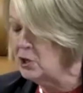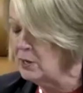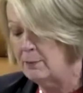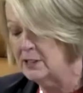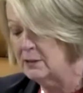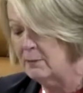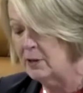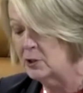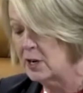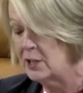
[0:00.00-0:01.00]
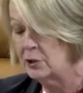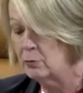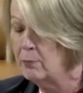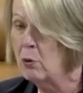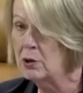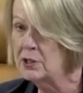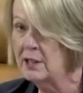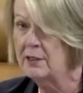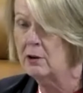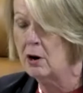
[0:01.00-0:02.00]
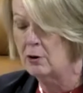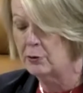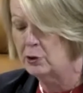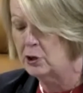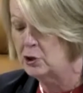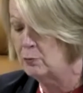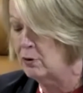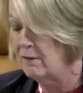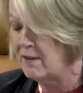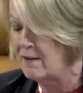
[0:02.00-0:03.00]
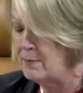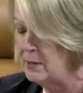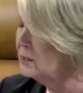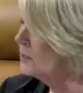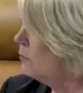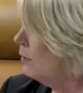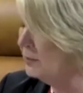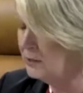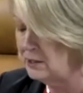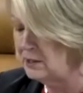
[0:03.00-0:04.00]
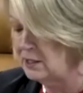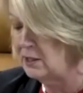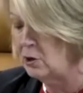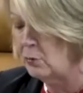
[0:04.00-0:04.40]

The U.S. Small Business Administration reports that there are 32.5 million small businesses in